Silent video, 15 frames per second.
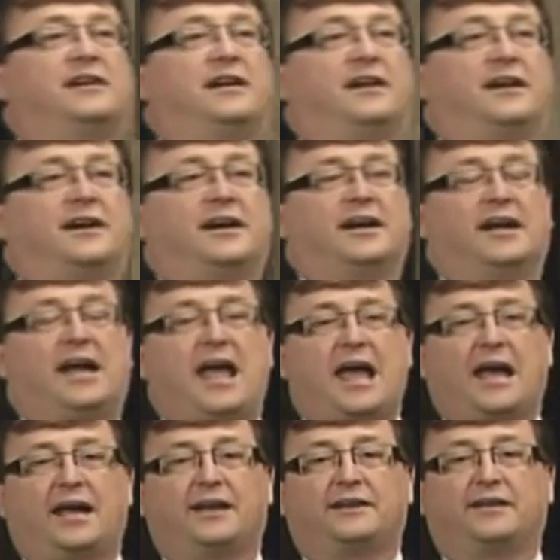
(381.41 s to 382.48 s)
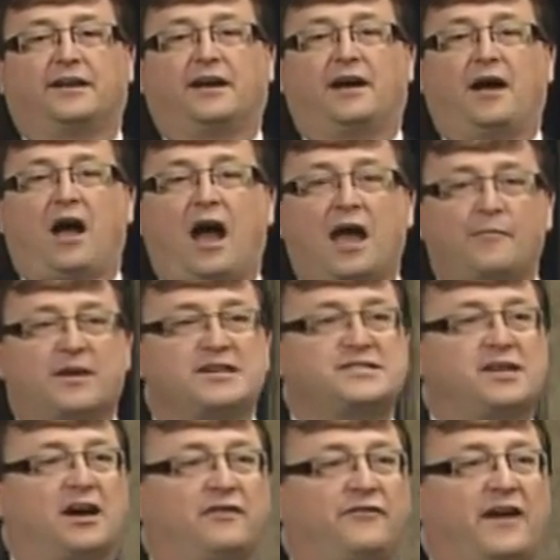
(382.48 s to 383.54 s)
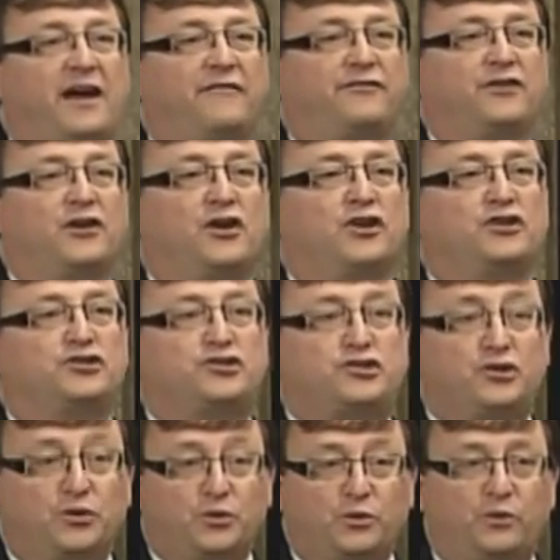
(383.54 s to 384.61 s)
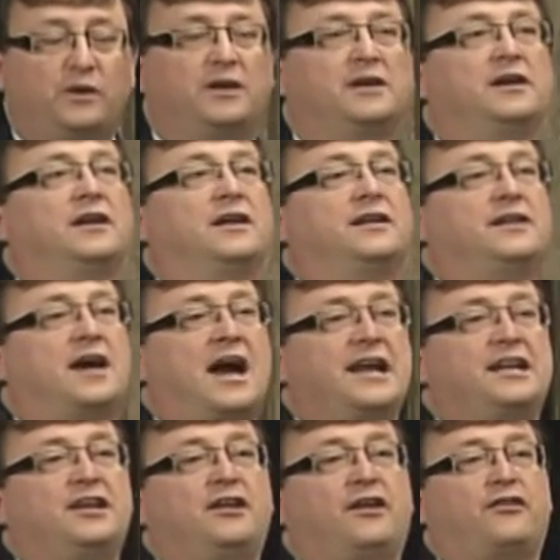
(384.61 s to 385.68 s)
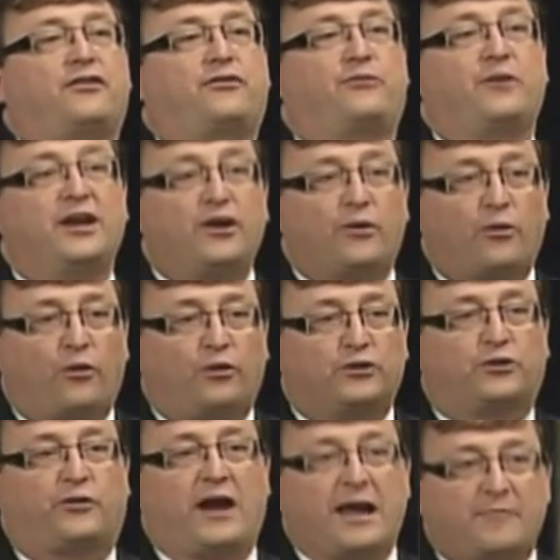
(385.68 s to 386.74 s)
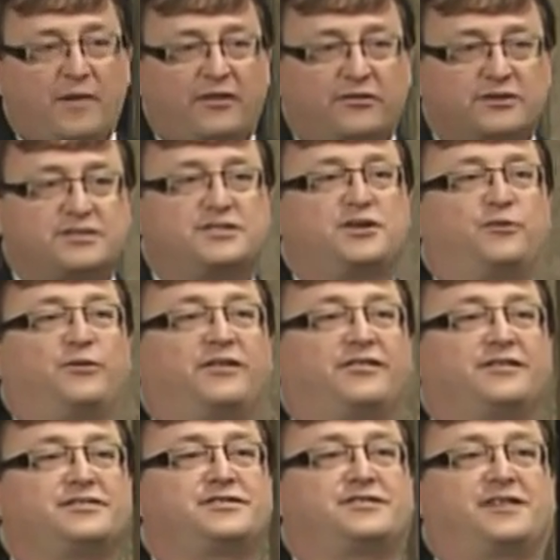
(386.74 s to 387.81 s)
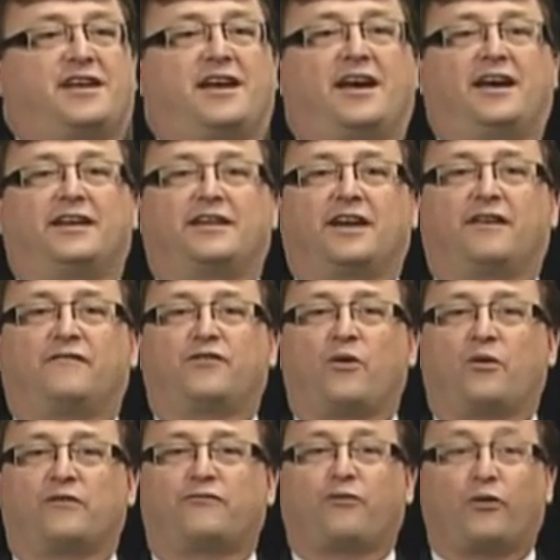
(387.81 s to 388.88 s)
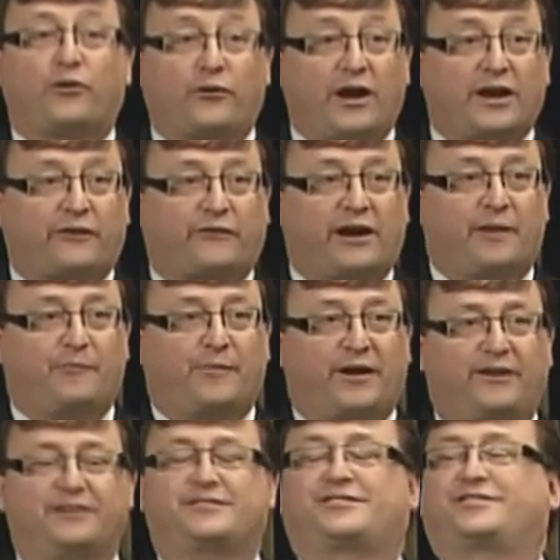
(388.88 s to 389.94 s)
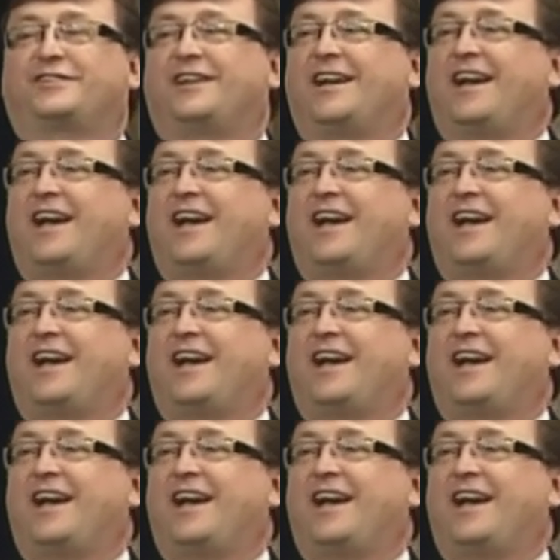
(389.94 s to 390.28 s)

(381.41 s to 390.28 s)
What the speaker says: and I myself have two 93-year-old grandmothers still with us, and I've known 4 great-grandparents.